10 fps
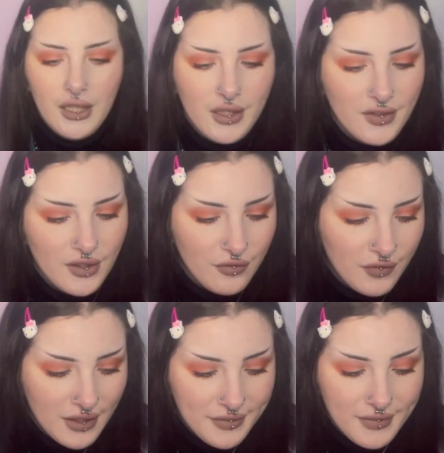So
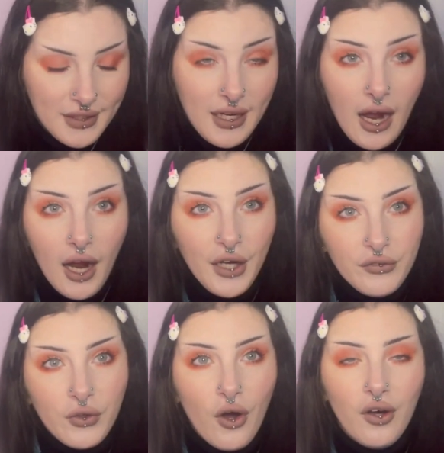firstly,
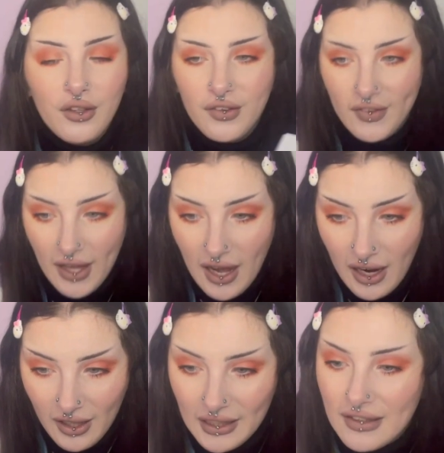I've got the
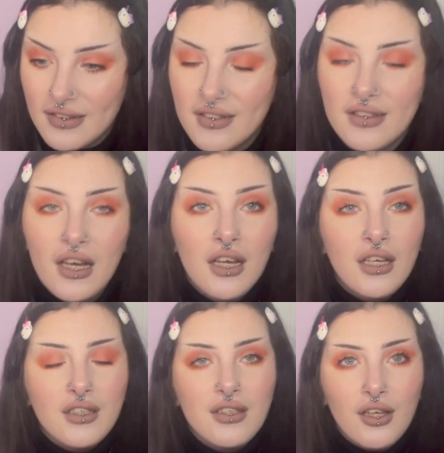eyes.
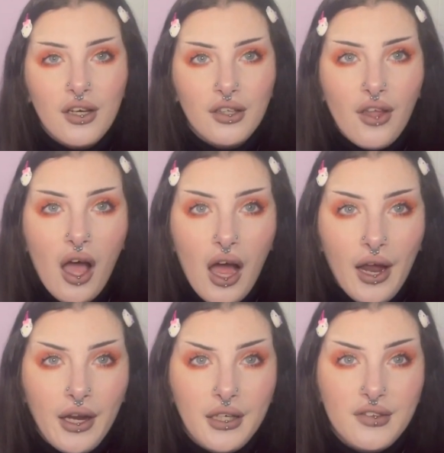So the
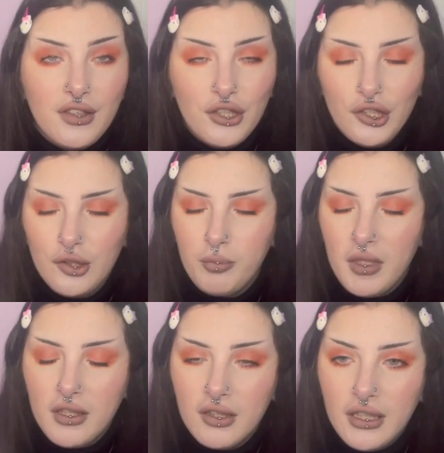eyes should be
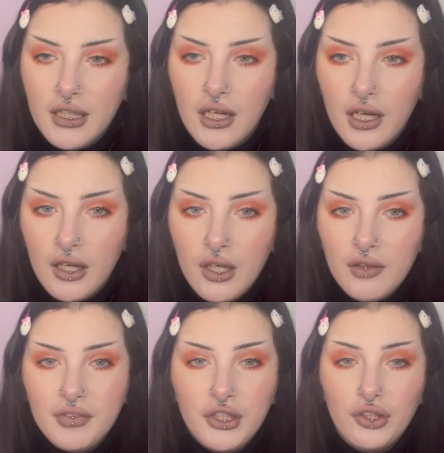clear,
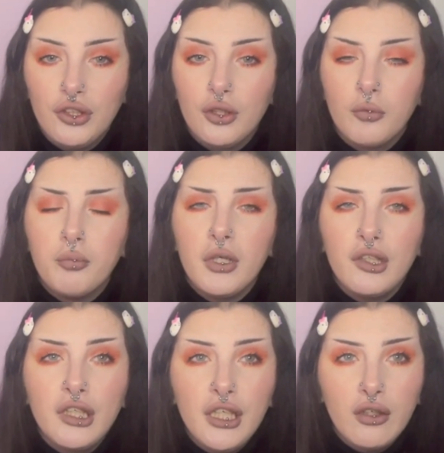they shouldn't look
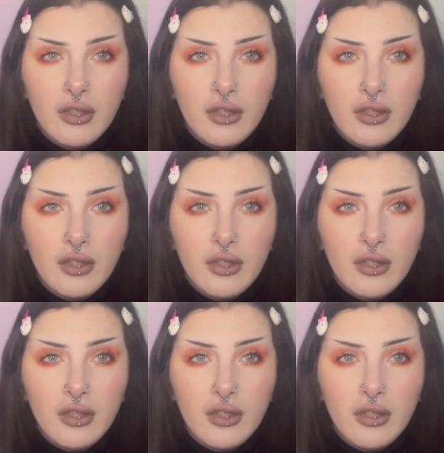milky or